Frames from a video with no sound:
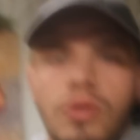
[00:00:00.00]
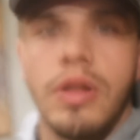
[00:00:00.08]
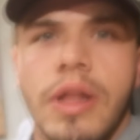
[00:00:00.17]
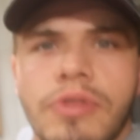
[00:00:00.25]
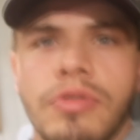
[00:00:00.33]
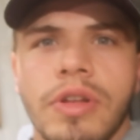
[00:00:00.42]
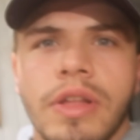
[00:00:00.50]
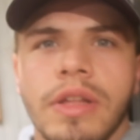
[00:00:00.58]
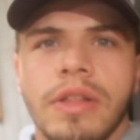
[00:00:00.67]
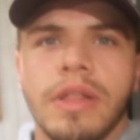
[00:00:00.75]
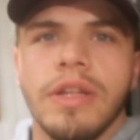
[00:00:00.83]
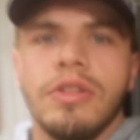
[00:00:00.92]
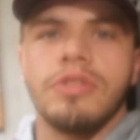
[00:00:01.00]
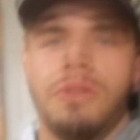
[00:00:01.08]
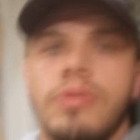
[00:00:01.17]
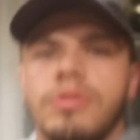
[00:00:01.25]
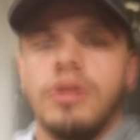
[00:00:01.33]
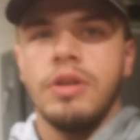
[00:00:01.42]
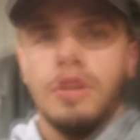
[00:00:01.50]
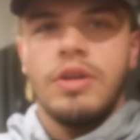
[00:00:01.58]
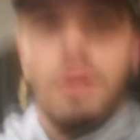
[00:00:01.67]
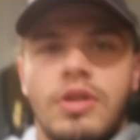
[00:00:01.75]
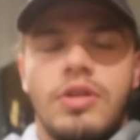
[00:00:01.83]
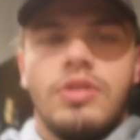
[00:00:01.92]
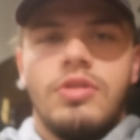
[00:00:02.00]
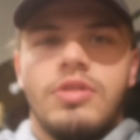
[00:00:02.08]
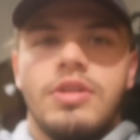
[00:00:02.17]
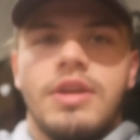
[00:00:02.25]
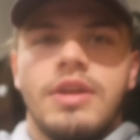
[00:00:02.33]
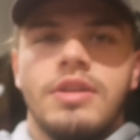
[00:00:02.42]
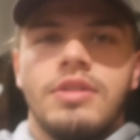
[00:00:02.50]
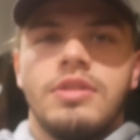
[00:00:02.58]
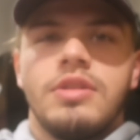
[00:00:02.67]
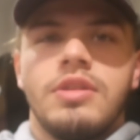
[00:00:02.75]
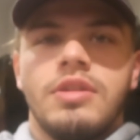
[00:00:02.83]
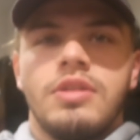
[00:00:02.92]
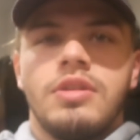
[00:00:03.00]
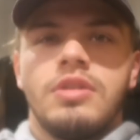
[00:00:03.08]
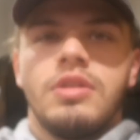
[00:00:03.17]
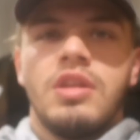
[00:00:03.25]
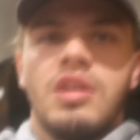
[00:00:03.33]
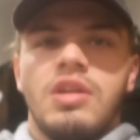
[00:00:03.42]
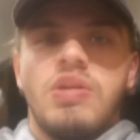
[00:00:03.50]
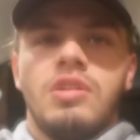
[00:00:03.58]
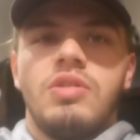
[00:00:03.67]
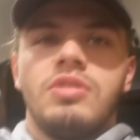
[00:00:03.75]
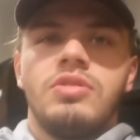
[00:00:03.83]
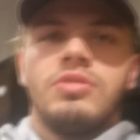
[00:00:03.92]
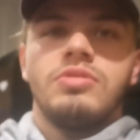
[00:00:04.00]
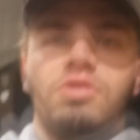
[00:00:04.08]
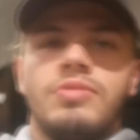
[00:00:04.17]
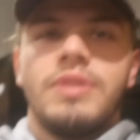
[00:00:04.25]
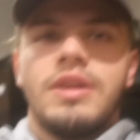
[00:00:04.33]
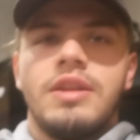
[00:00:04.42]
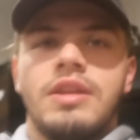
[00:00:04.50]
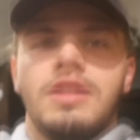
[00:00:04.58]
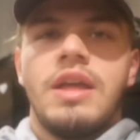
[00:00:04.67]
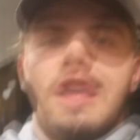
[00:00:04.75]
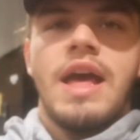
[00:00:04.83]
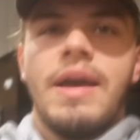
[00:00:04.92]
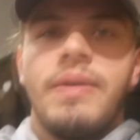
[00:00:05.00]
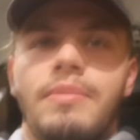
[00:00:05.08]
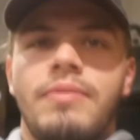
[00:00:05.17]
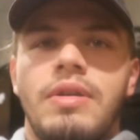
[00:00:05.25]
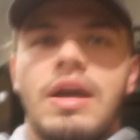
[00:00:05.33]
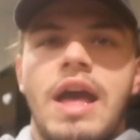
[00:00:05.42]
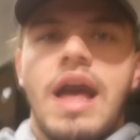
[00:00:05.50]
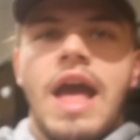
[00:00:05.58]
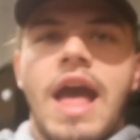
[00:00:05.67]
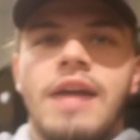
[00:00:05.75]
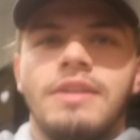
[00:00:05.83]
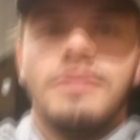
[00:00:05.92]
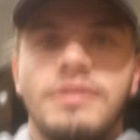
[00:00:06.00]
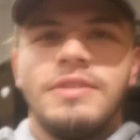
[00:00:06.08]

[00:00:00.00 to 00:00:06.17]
well, that's really like 72 seconds. Oh no, it's zooming in. There